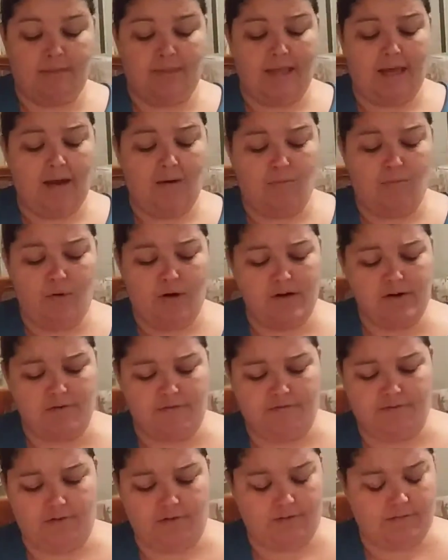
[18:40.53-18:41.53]
that
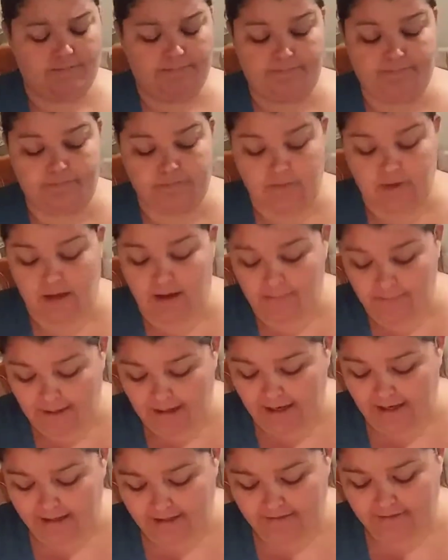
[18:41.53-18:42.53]
wonderful. I'm
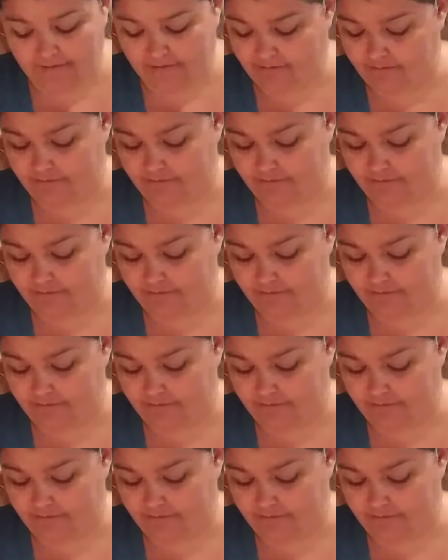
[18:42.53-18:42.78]
kind of